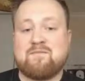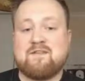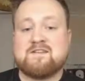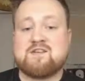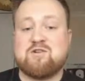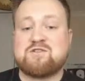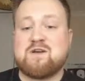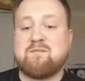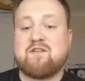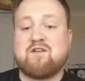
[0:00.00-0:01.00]
So
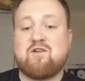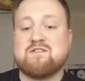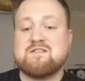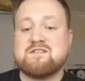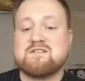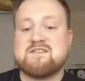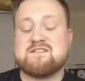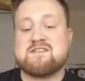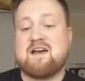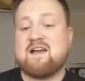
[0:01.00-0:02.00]
some of the cons is
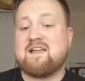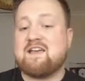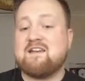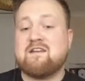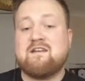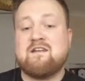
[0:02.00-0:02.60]
that, again,